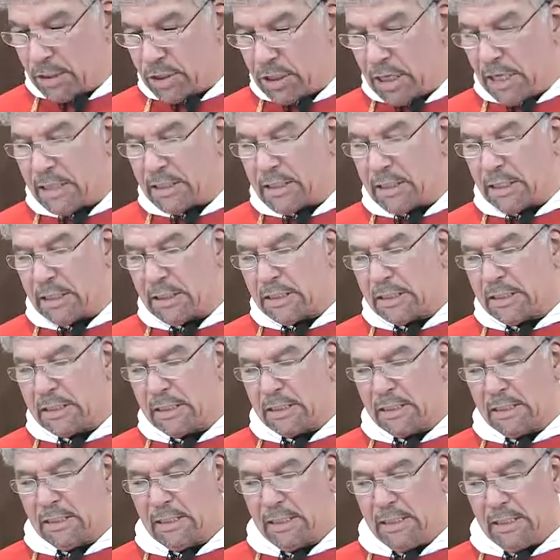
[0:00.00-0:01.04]

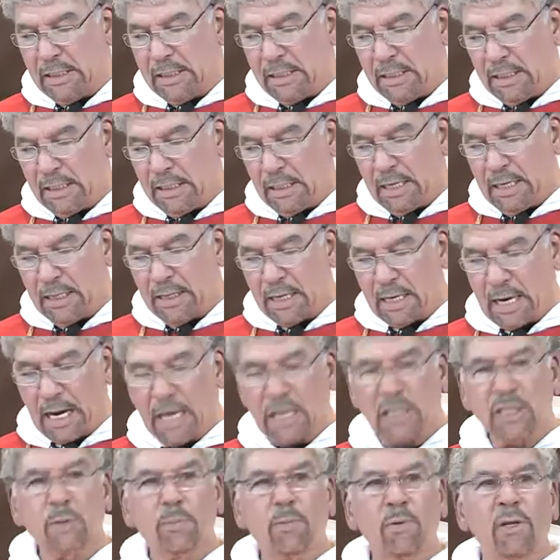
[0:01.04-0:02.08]
Jesus, in the
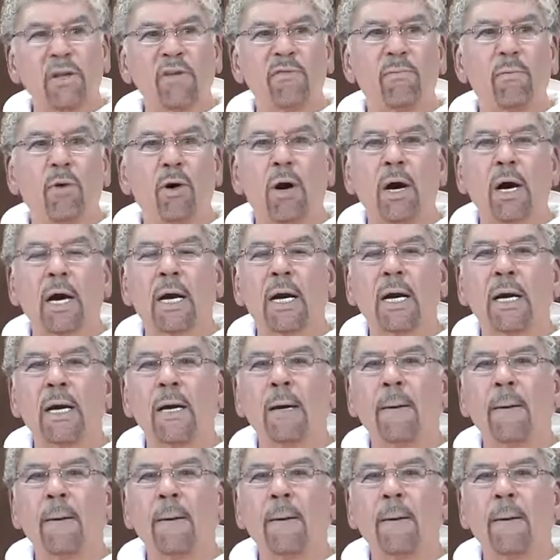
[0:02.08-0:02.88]
Gospel of Mark,